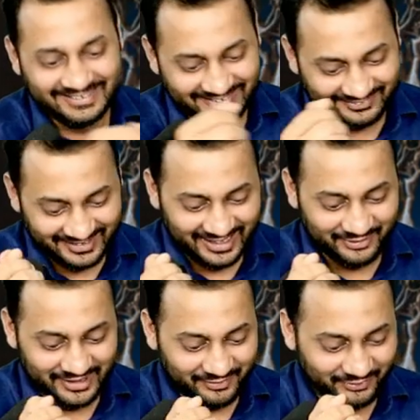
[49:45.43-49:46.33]
Okay, I
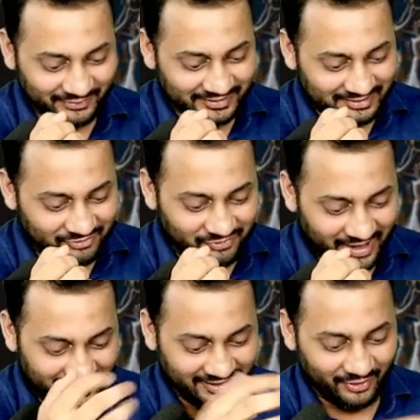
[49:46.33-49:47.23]
don't have to
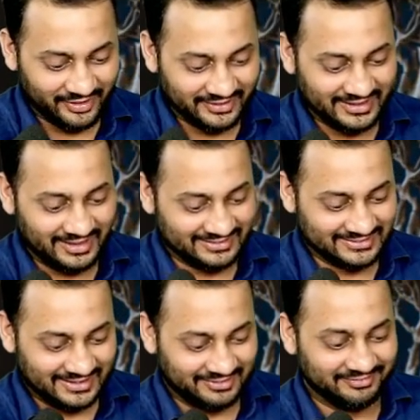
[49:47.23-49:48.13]
find out in the
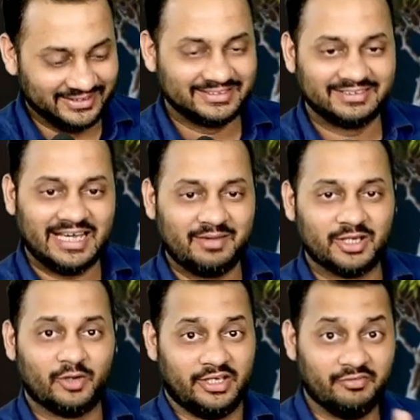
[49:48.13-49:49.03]
answer and waste the time
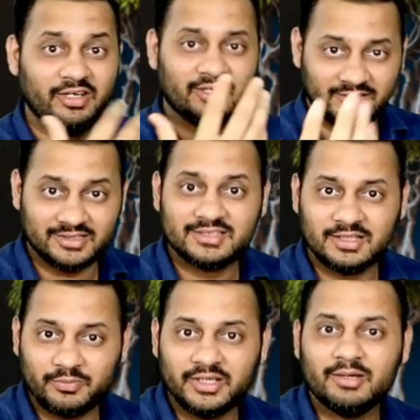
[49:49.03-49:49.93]
now. Even this is
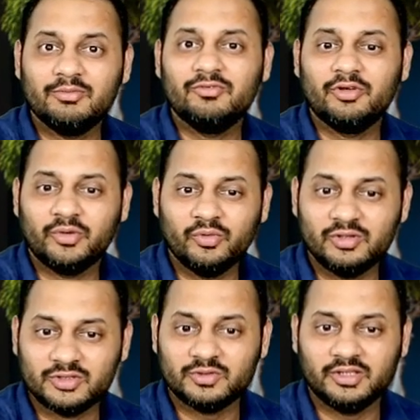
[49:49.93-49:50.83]
applicable for you
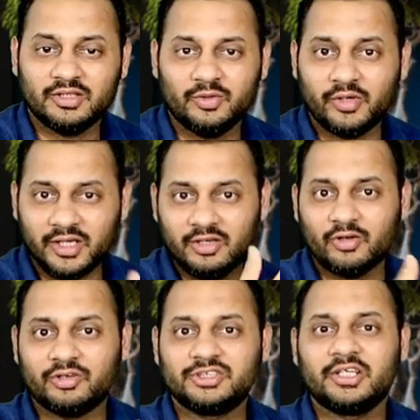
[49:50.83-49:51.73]
also. Now you can
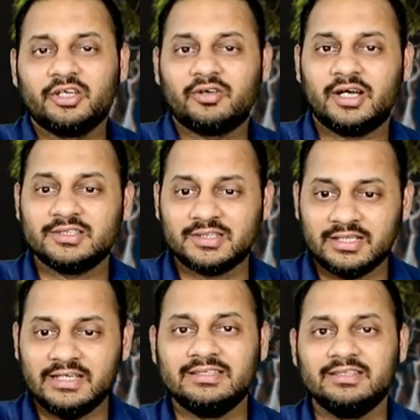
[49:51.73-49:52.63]
cross check your answer
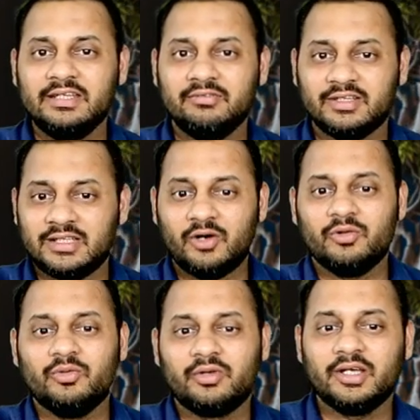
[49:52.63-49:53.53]
easily
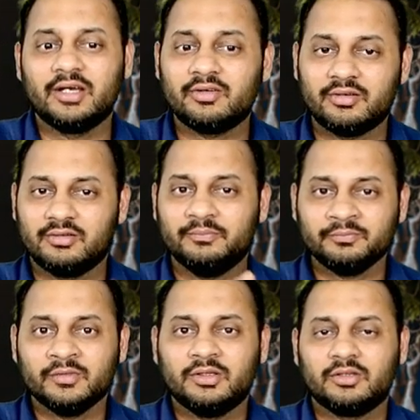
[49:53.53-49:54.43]
without looking or
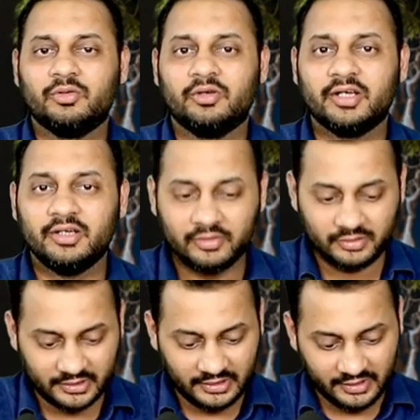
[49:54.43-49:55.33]
going into
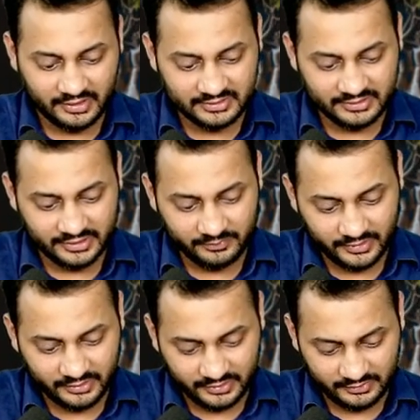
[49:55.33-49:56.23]
the entire
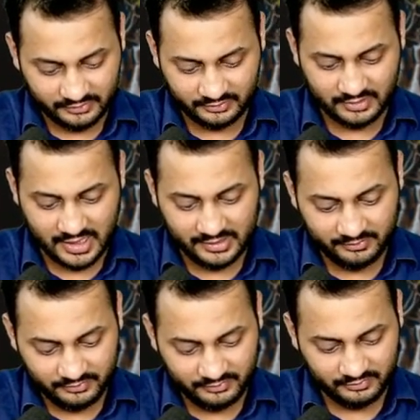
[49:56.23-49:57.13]
statement.
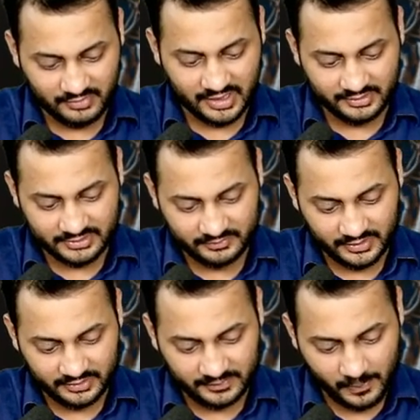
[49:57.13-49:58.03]
Time matters, man.